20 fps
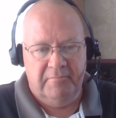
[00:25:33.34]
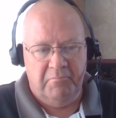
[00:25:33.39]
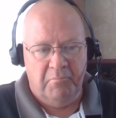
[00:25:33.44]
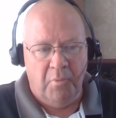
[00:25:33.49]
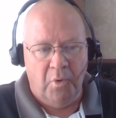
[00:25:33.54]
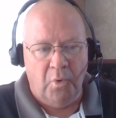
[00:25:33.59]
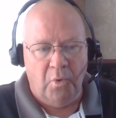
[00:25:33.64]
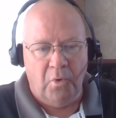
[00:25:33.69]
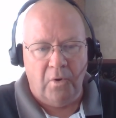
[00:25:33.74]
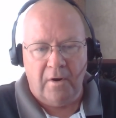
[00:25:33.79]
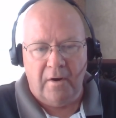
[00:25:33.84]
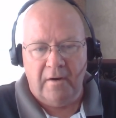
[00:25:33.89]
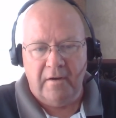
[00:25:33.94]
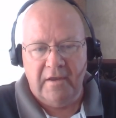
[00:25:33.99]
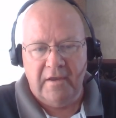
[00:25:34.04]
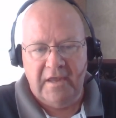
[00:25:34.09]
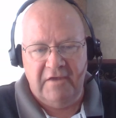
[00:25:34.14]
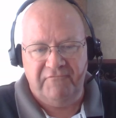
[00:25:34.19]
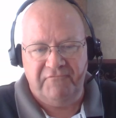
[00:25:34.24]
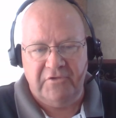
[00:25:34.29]

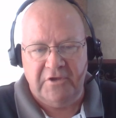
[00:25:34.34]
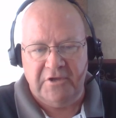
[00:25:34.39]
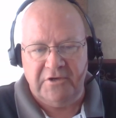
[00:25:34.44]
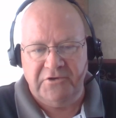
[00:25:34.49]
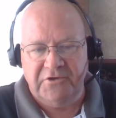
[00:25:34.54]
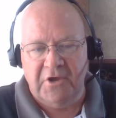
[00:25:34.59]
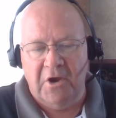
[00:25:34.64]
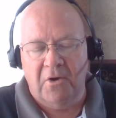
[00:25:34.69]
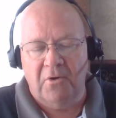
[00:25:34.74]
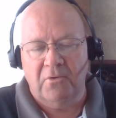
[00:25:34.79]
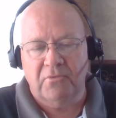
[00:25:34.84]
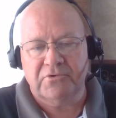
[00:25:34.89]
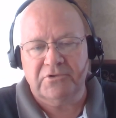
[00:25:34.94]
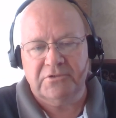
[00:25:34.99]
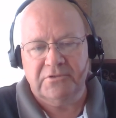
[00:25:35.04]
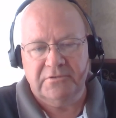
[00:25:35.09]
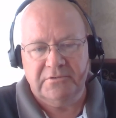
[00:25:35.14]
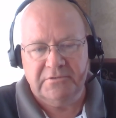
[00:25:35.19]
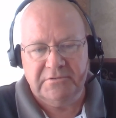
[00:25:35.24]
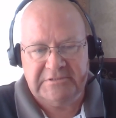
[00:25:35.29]
more if you
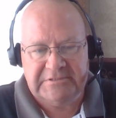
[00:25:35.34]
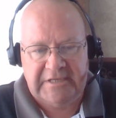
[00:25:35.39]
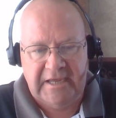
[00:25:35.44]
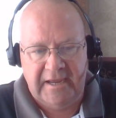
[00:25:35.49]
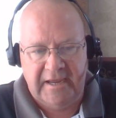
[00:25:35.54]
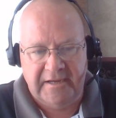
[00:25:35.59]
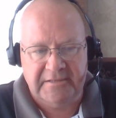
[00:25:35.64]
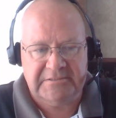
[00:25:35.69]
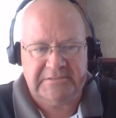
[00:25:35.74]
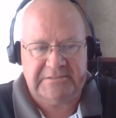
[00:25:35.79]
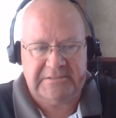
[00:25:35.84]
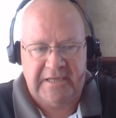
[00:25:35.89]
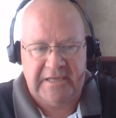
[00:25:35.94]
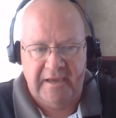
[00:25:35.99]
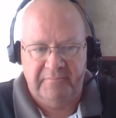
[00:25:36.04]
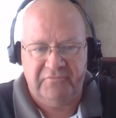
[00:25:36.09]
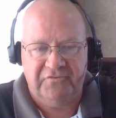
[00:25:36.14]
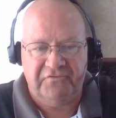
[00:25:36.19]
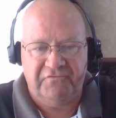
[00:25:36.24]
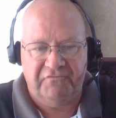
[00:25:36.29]
don't take
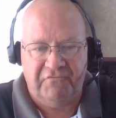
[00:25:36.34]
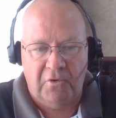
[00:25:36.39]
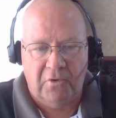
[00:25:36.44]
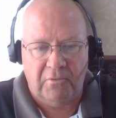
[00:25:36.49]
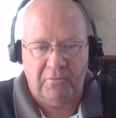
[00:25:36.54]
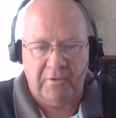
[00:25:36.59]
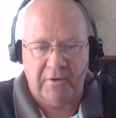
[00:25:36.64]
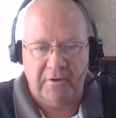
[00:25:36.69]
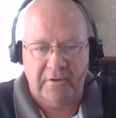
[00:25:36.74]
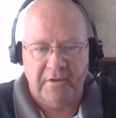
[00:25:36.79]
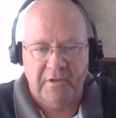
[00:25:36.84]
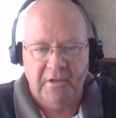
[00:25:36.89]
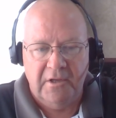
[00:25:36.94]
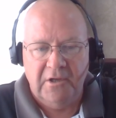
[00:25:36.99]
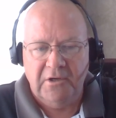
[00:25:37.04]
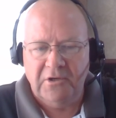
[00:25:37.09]
steps forward.